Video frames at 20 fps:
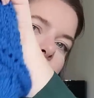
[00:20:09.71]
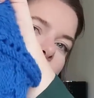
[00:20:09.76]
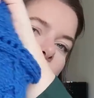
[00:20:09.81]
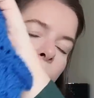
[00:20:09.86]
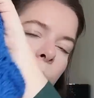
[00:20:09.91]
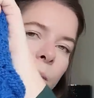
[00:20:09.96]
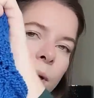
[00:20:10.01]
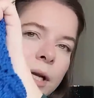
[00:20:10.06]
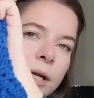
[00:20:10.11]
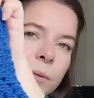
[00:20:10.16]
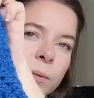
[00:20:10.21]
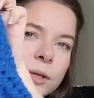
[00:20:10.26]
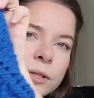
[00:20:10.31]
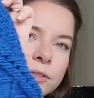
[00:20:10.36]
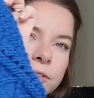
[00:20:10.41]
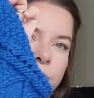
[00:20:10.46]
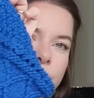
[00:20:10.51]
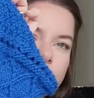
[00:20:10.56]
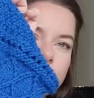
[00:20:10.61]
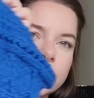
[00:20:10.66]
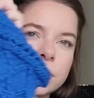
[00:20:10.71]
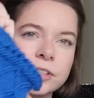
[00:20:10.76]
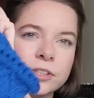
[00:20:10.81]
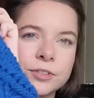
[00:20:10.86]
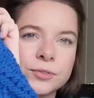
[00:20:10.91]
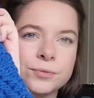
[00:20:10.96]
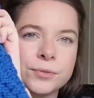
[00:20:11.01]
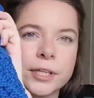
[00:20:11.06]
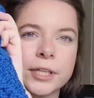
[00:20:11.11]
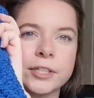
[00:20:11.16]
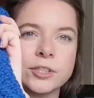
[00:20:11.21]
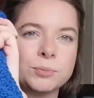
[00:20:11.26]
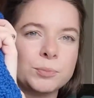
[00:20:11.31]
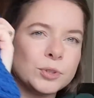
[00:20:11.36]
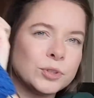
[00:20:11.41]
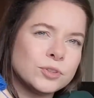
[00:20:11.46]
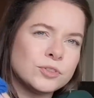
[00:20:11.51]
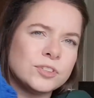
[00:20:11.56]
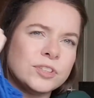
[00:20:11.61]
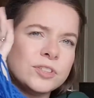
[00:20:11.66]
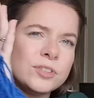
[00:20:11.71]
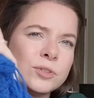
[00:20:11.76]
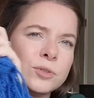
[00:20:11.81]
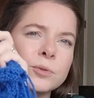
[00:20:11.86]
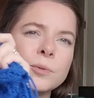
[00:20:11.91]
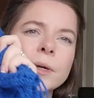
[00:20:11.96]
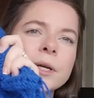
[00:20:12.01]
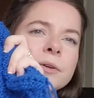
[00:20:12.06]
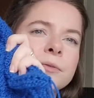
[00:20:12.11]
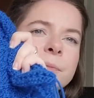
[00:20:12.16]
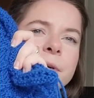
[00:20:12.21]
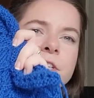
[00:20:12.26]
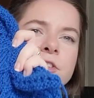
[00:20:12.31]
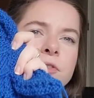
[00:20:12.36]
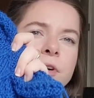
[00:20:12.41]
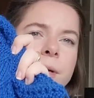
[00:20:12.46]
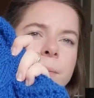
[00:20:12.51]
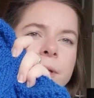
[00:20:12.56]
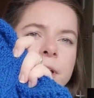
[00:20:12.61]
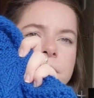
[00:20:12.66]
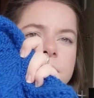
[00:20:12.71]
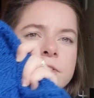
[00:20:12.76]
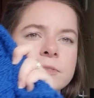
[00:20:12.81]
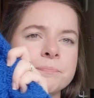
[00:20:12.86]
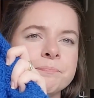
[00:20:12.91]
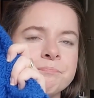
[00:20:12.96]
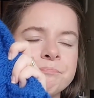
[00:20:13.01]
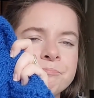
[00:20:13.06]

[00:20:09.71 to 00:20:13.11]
I really want to see this finished because this is one of my dream knits.